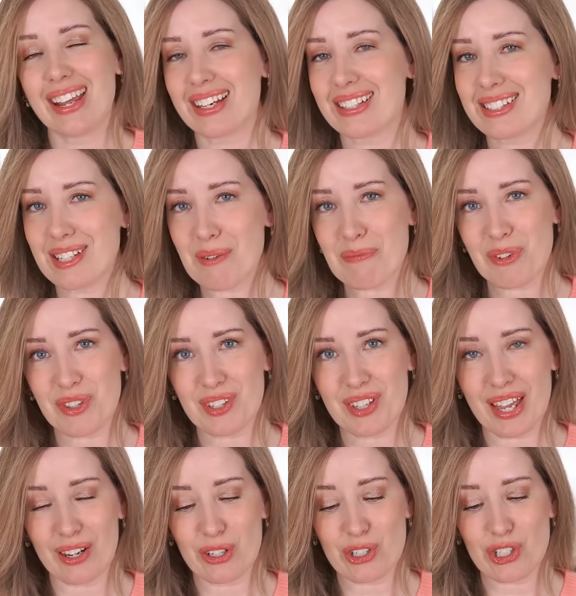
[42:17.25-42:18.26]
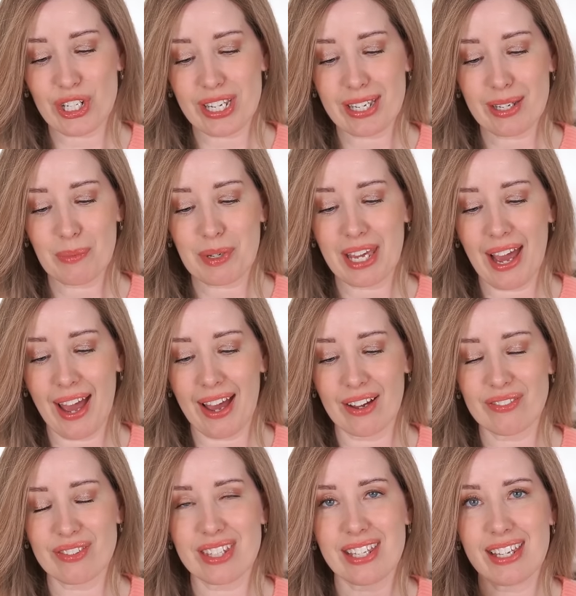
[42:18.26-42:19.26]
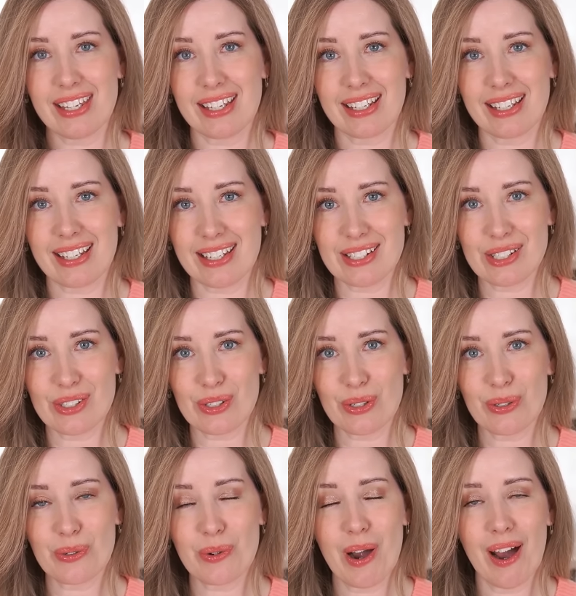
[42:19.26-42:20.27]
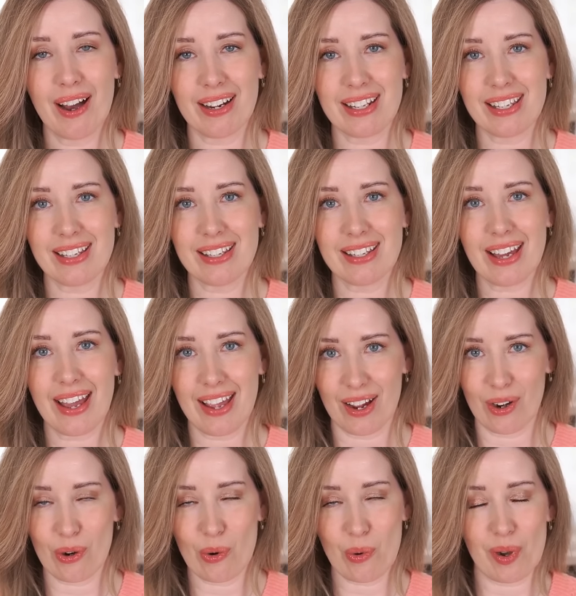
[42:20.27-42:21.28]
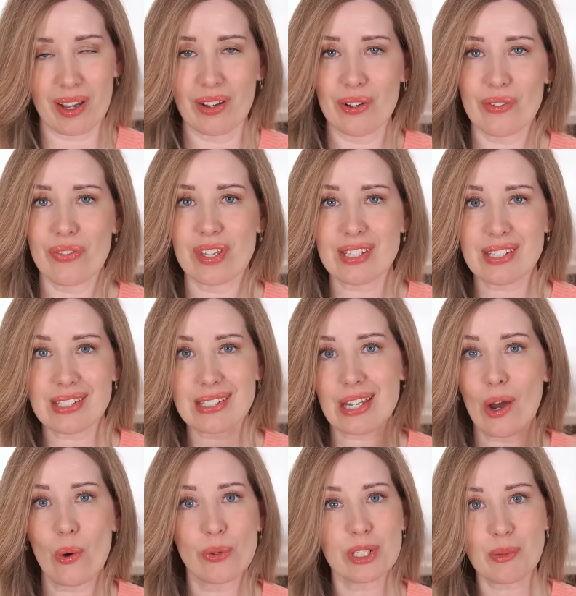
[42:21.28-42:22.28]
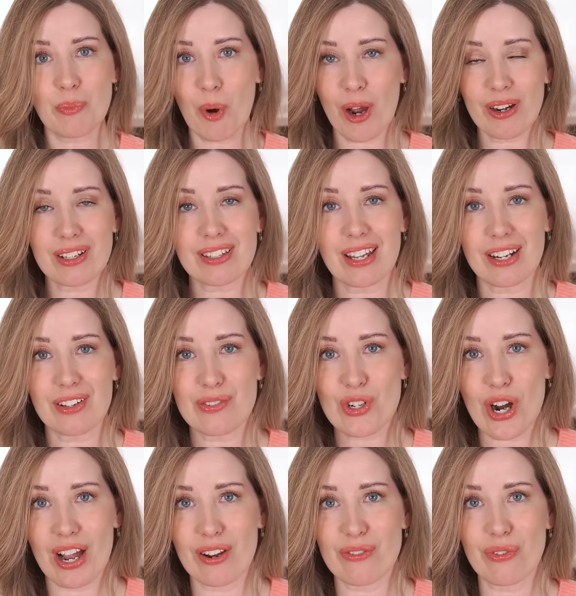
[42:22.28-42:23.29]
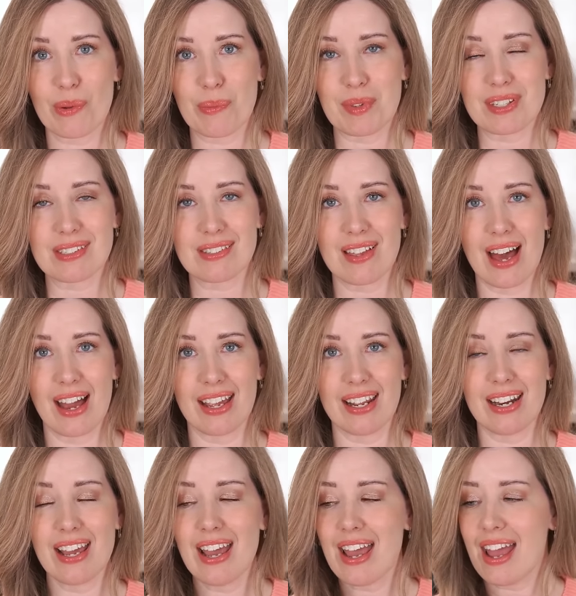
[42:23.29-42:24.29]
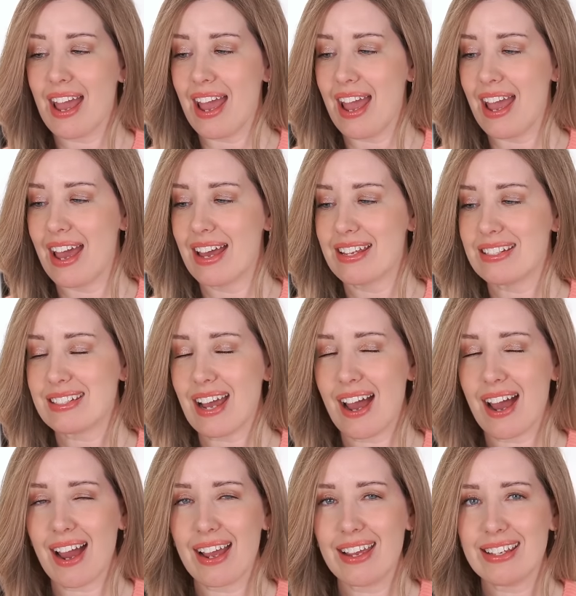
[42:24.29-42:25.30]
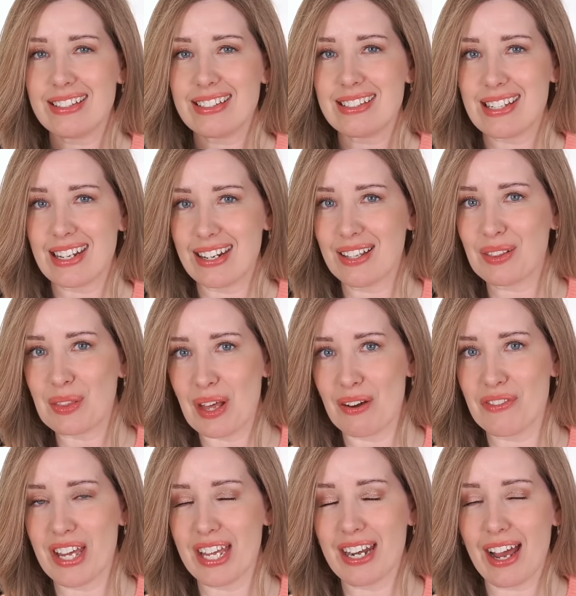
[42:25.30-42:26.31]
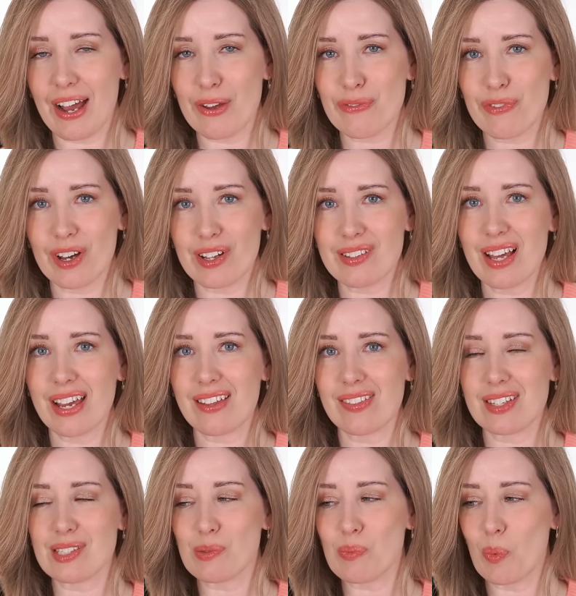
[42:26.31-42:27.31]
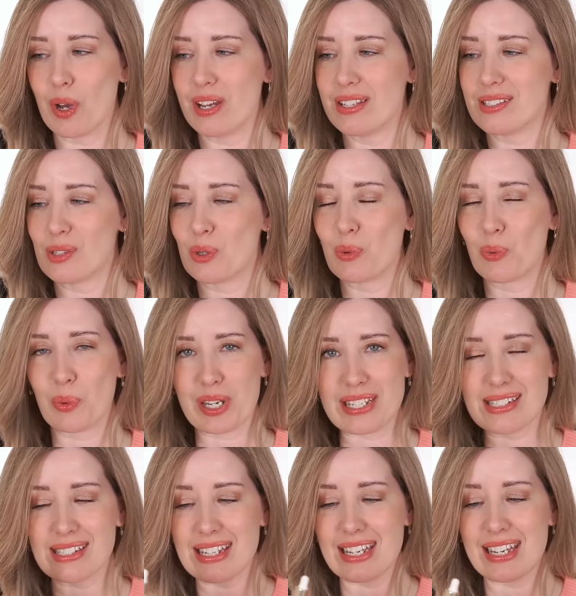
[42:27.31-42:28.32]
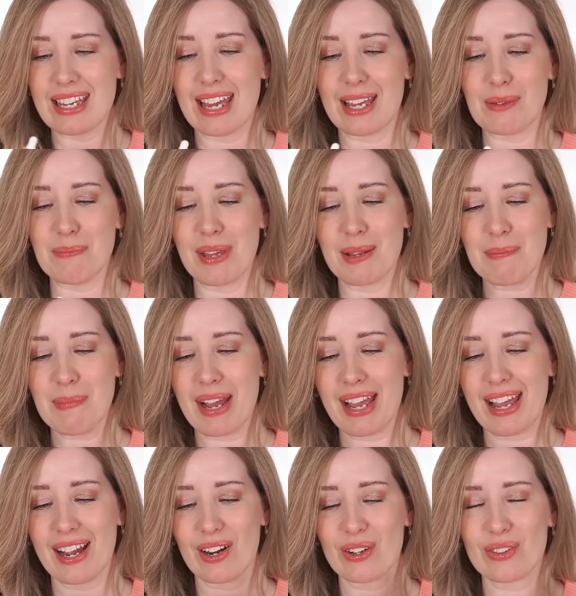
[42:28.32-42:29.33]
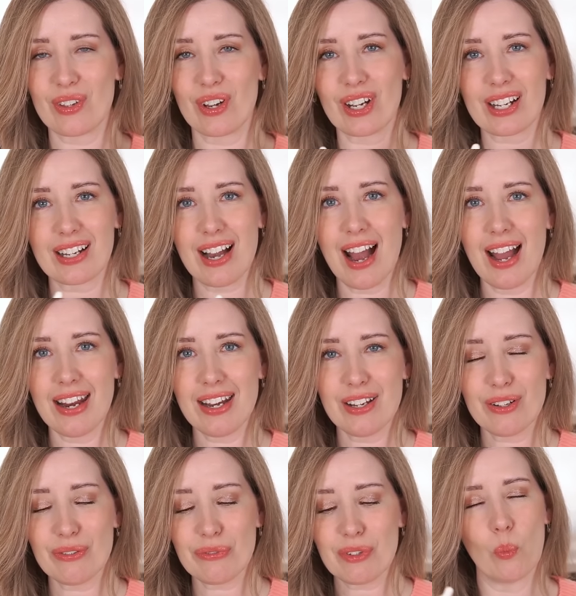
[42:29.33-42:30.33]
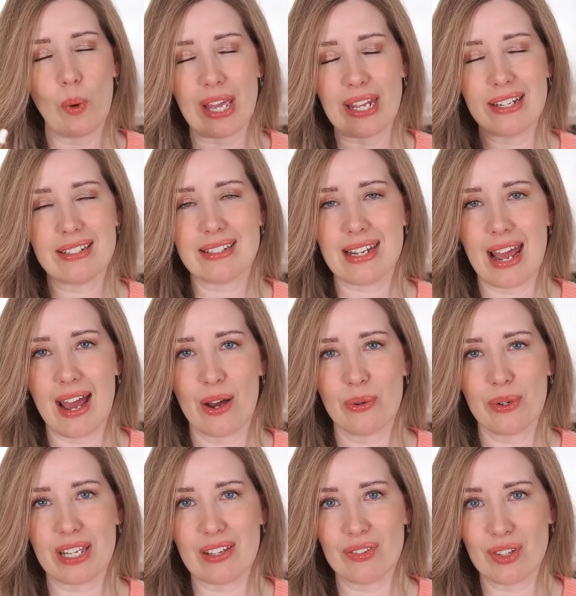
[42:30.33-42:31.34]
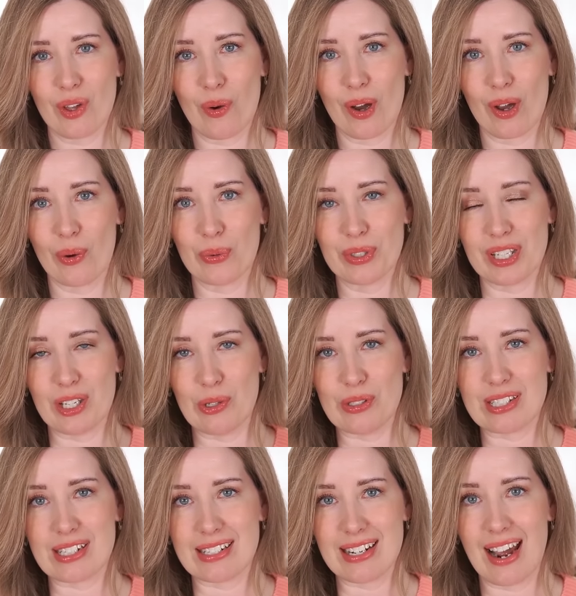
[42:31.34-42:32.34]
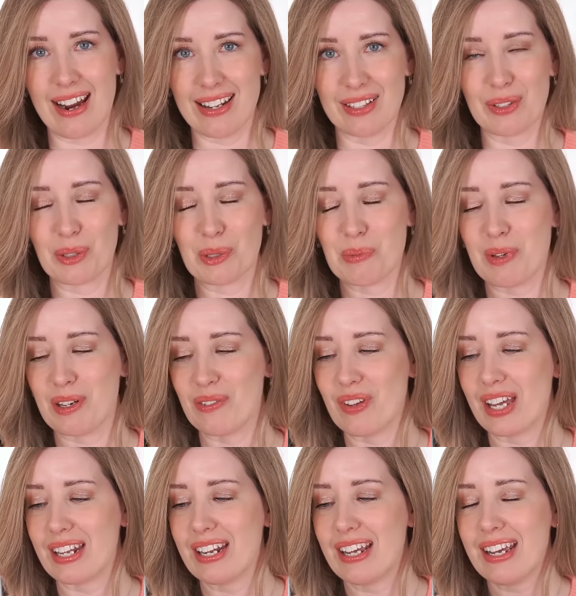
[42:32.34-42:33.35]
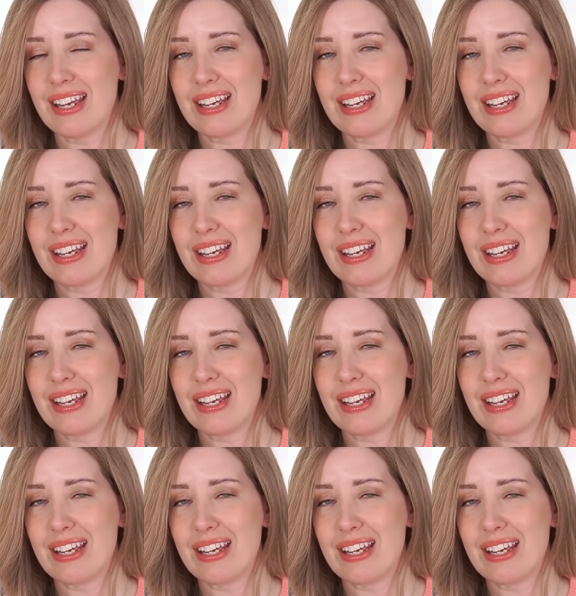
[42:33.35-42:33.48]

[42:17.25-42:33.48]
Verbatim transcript: Next up for the letter G, we have the Gisou Honey Hair Oil. This is the only product that I've tried from this line, and I didn't love it. I felt like this was greasy. It made my hair look kind of weighted down, even though I only used a tiny little bit of it.